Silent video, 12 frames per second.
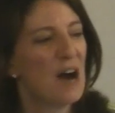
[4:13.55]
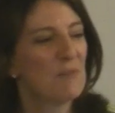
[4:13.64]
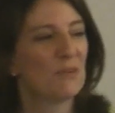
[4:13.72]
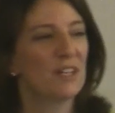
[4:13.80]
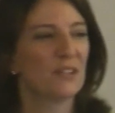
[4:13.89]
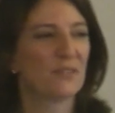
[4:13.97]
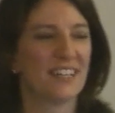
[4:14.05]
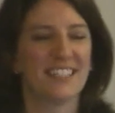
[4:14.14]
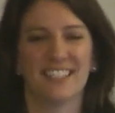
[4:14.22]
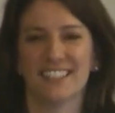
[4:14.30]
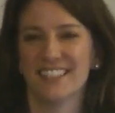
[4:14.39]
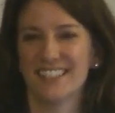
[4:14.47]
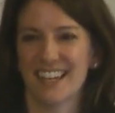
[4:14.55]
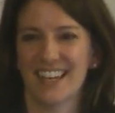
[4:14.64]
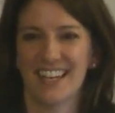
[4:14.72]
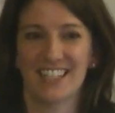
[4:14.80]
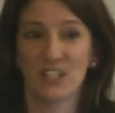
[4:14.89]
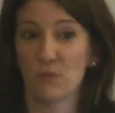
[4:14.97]
Um, what Lorraine didn't
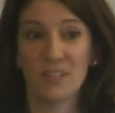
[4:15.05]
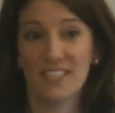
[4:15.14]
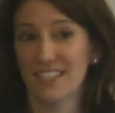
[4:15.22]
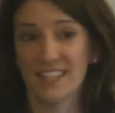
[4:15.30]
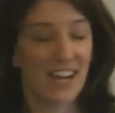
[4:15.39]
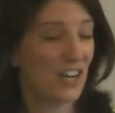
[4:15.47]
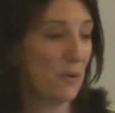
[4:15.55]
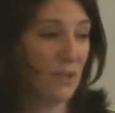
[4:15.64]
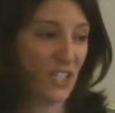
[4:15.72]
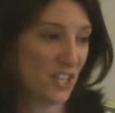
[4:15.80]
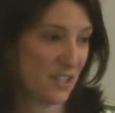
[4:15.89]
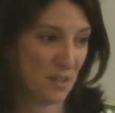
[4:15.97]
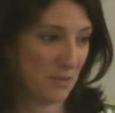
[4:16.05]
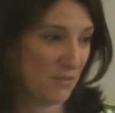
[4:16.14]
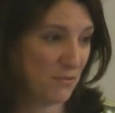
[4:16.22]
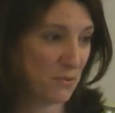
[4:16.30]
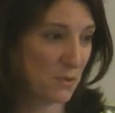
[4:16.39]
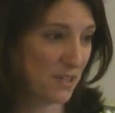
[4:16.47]
say is that we did not know each other
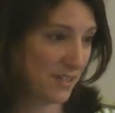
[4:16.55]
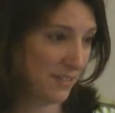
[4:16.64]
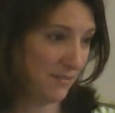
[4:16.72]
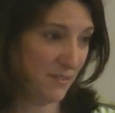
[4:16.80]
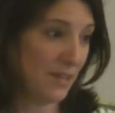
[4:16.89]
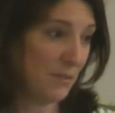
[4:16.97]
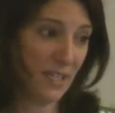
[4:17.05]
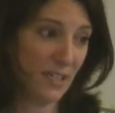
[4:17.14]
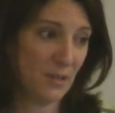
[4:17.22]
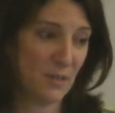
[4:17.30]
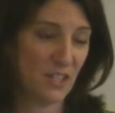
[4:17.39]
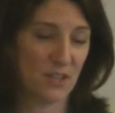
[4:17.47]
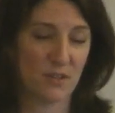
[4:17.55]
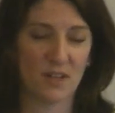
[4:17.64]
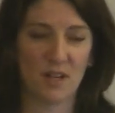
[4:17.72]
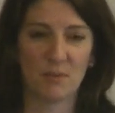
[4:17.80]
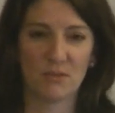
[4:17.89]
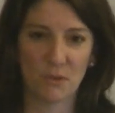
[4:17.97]
before, right? We didn't know each other
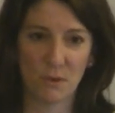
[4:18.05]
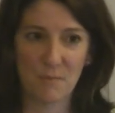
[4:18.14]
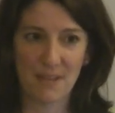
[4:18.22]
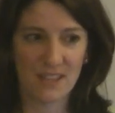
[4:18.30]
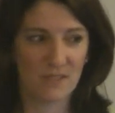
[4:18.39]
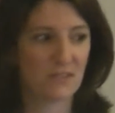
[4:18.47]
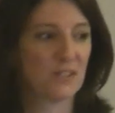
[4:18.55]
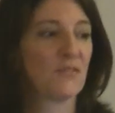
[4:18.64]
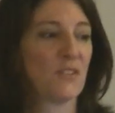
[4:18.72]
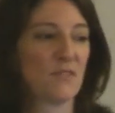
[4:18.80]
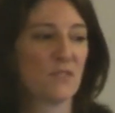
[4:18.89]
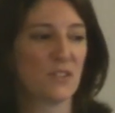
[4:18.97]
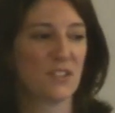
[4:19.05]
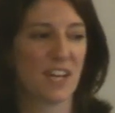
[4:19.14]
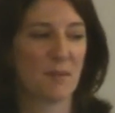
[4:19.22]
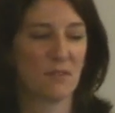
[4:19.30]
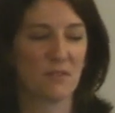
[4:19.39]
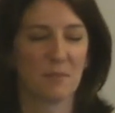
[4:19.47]
at all before. We met the first, for the first
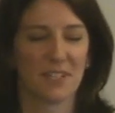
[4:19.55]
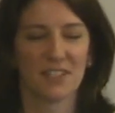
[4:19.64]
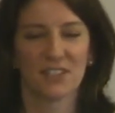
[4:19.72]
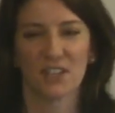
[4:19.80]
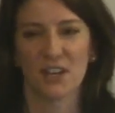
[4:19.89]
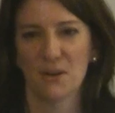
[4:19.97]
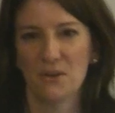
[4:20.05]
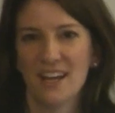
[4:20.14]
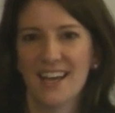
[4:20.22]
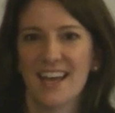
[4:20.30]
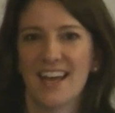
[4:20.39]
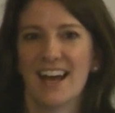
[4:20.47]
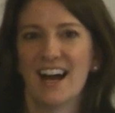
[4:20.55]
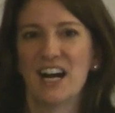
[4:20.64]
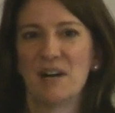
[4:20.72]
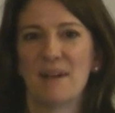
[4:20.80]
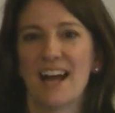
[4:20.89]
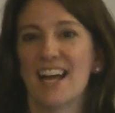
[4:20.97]
time a few minutes ago.
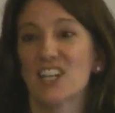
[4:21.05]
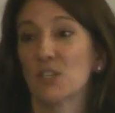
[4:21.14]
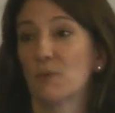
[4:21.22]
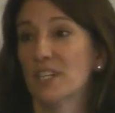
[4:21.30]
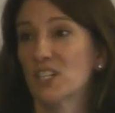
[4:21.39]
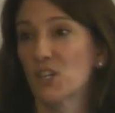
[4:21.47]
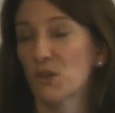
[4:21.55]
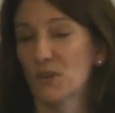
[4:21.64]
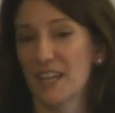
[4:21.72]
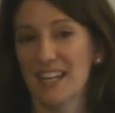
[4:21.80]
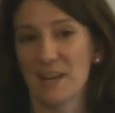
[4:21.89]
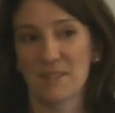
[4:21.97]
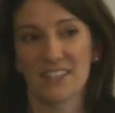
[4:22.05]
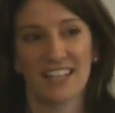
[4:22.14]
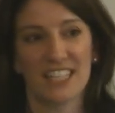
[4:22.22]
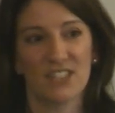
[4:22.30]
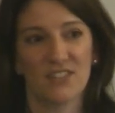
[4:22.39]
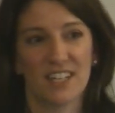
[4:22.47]
Um, I actually went to Colgate. I'm the
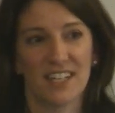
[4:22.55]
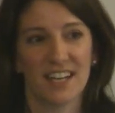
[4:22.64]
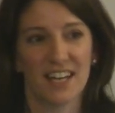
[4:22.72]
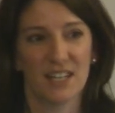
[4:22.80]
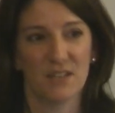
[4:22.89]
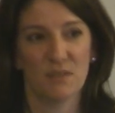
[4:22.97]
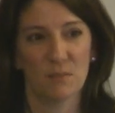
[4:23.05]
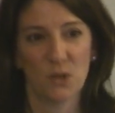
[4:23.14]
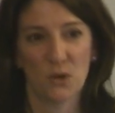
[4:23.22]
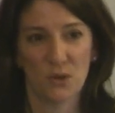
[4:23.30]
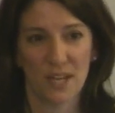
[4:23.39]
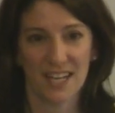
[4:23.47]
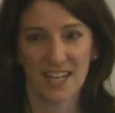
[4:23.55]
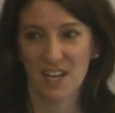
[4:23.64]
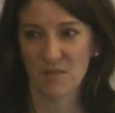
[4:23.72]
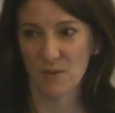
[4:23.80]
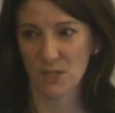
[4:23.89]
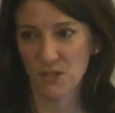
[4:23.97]
class of 89 from Colgate,
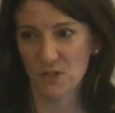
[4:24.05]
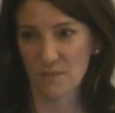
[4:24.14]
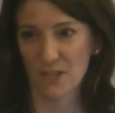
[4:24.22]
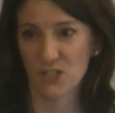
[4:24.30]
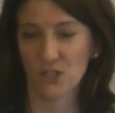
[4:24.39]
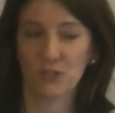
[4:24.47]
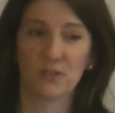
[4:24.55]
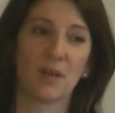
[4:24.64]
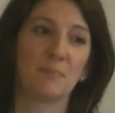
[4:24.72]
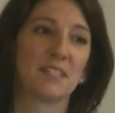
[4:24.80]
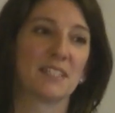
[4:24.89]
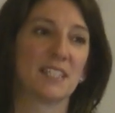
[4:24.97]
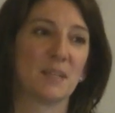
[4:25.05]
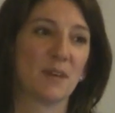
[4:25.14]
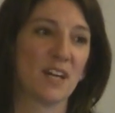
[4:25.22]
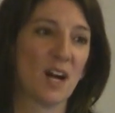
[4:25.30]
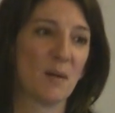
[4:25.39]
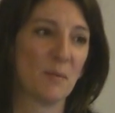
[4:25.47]
and I brought two of my children up to see
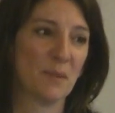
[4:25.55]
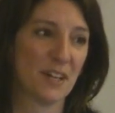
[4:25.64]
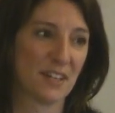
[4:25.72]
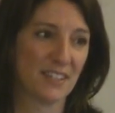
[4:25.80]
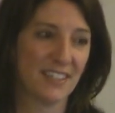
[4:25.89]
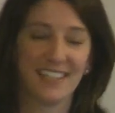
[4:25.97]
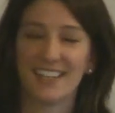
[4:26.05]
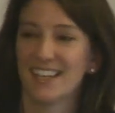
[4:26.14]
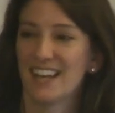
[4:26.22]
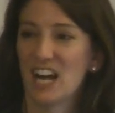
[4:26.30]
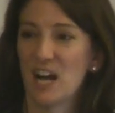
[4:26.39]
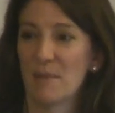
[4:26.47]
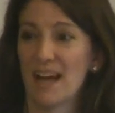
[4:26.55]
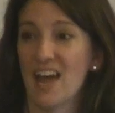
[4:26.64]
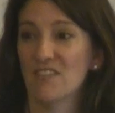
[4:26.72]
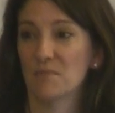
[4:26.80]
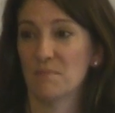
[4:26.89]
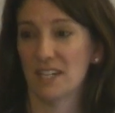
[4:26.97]
my alma mater. Um, I
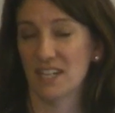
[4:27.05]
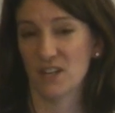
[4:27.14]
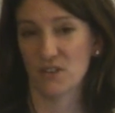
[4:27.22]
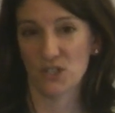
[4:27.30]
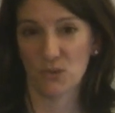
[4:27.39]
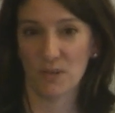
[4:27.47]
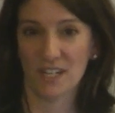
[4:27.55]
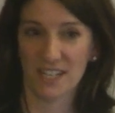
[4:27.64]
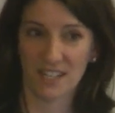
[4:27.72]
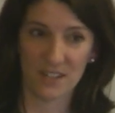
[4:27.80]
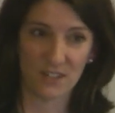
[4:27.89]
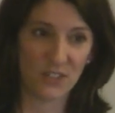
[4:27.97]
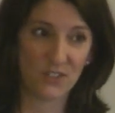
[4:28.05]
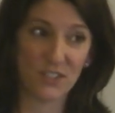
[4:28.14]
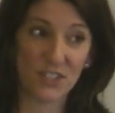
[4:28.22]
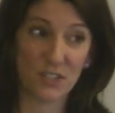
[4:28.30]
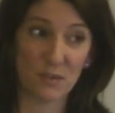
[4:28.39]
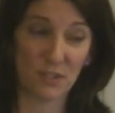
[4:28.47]
haven't been here in 20 years, so
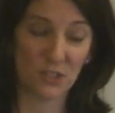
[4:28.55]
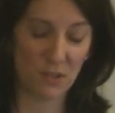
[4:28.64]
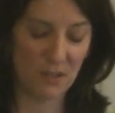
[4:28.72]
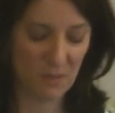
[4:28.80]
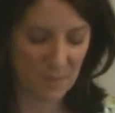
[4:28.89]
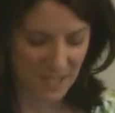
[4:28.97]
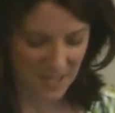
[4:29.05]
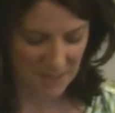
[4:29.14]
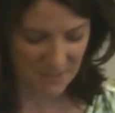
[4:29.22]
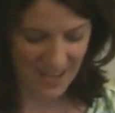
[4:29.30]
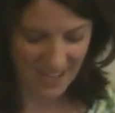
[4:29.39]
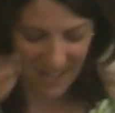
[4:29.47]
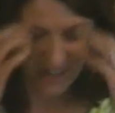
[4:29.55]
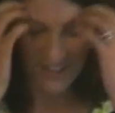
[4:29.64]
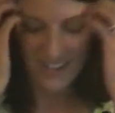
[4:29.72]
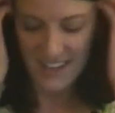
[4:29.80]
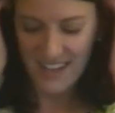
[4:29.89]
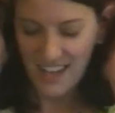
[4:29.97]
this is a real treat for me to come back
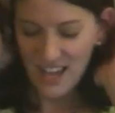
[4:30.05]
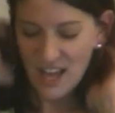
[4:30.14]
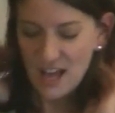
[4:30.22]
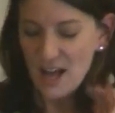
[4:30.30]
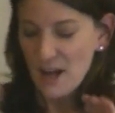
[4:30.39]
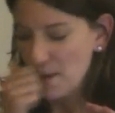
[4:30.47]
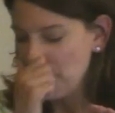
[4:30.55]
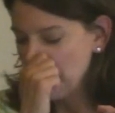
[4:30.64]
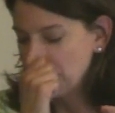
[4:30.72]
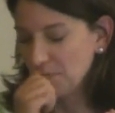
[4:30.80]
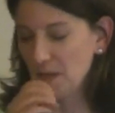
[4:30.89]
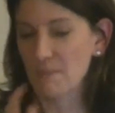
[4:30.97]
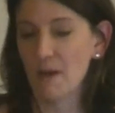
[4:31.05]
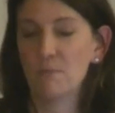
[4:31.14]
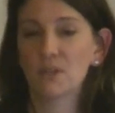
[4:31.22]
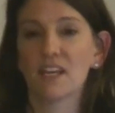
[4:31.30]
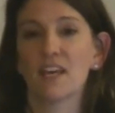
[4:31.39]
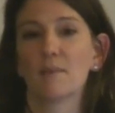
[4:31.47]
here. Um, my
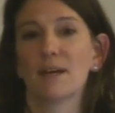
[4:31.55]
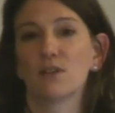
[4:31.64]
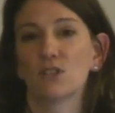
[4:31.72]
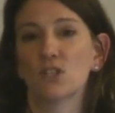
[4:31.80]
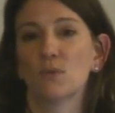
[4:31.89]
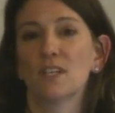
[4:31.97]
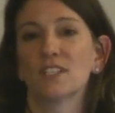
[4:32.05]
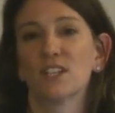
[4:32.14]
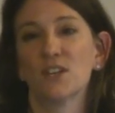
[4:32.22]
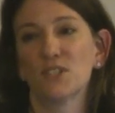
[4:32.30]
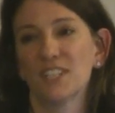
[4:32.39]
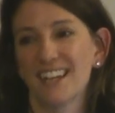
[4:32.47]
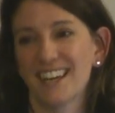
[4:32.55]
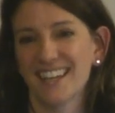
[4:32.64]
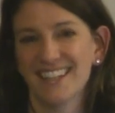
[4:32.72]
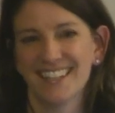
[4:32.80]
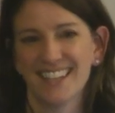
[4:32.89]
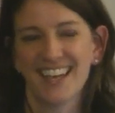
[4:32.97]
book came out two weeks ago
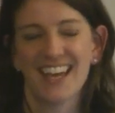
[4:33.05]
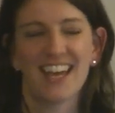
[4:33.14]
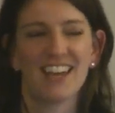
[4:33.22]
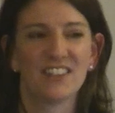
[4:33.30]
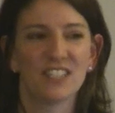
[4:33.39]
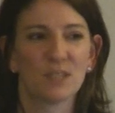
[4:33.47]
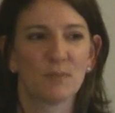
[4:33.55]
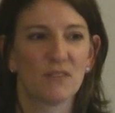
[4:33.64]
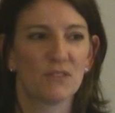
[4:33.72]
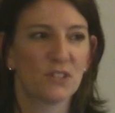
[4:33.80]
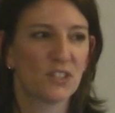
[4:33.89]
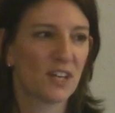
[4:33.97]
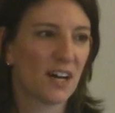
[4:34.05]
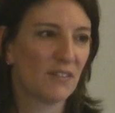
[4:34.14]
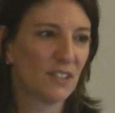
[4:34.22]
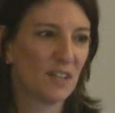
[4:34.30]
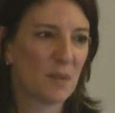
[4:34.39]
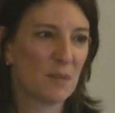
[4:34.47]
today, and this is my first
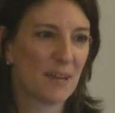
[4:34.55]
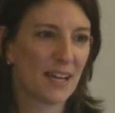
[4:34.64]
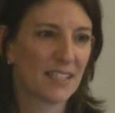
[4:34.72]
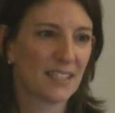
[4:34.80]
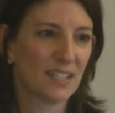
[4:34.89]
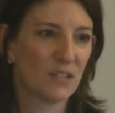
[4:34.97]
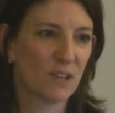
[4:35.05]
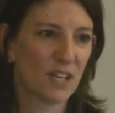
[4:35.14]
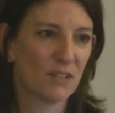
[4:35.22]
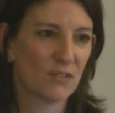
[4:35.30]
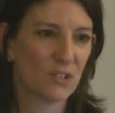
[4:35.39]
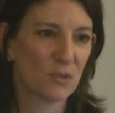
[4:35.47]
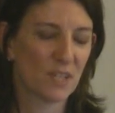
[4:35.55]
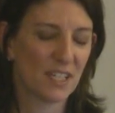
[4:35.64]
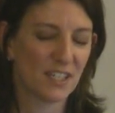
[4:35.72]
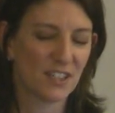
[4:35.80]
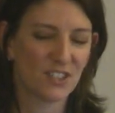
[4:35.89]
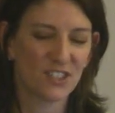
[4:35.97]
novel. I've been a magazine writer for
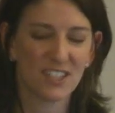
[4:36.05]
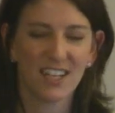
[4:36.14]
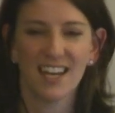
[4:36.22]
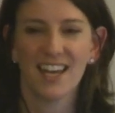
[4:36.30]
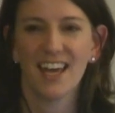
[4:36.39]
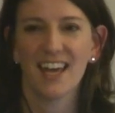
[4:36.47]
20 years.